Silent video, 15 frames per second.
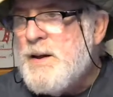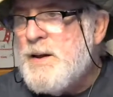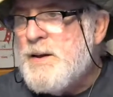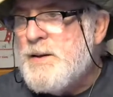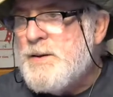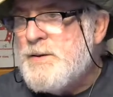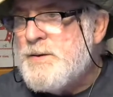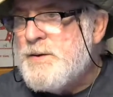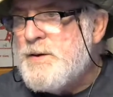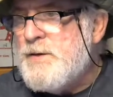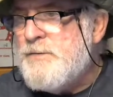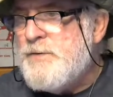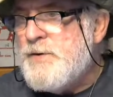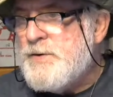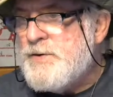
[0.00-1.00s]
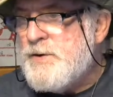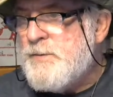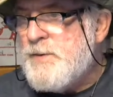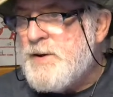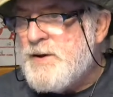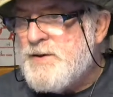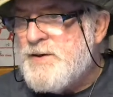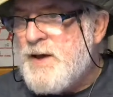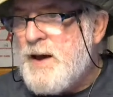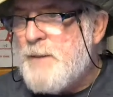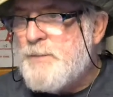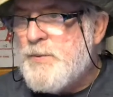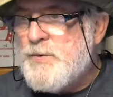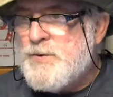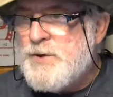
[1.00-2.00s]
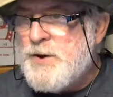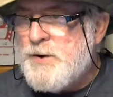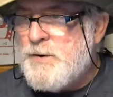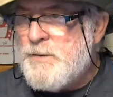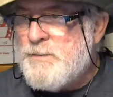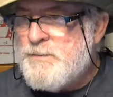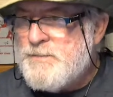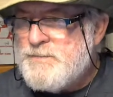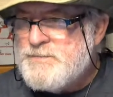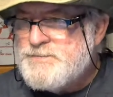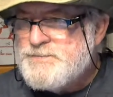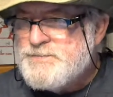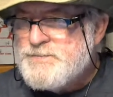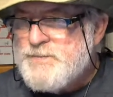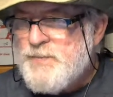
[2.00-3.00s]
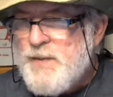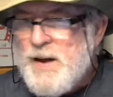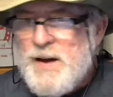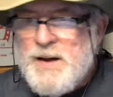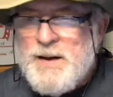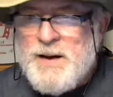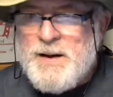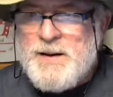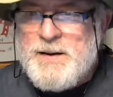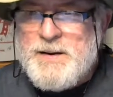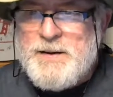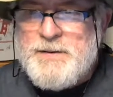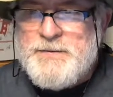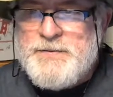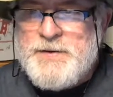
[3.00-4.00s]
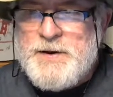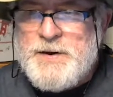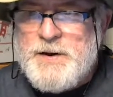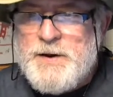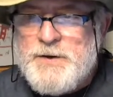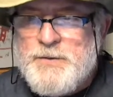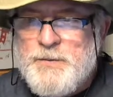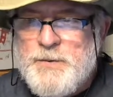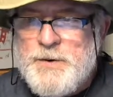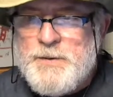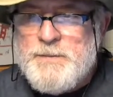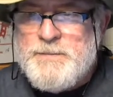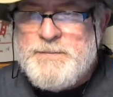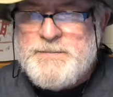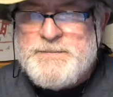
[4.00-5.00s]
I'll give you some examples here. You've seen this one